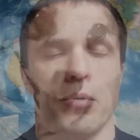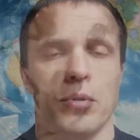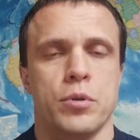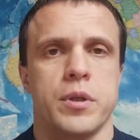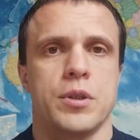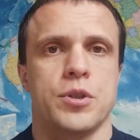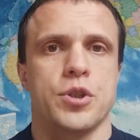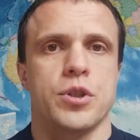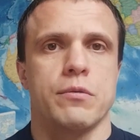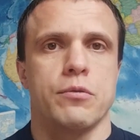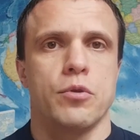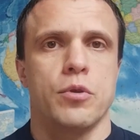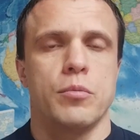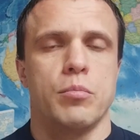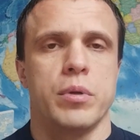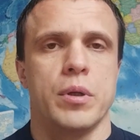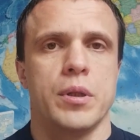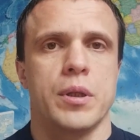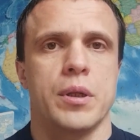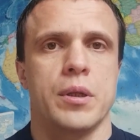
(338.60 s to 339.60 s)
it was
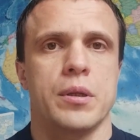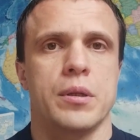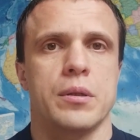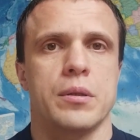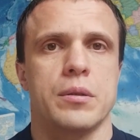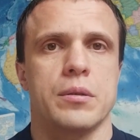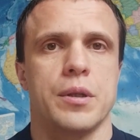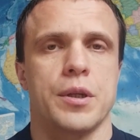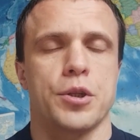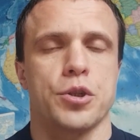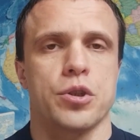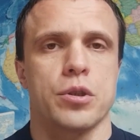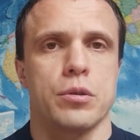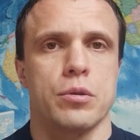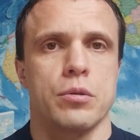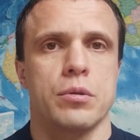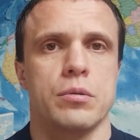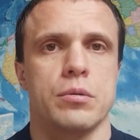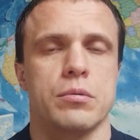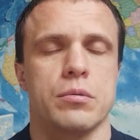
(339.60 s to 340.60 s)
decided to launch a human
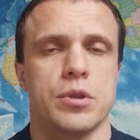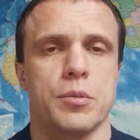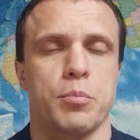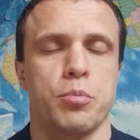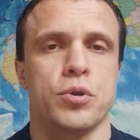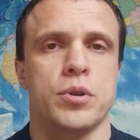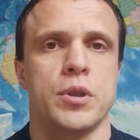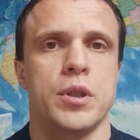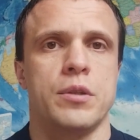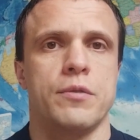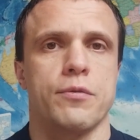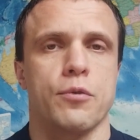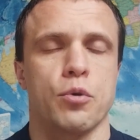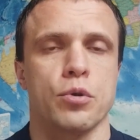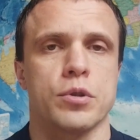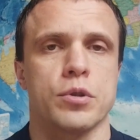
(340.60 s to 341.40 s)
into space.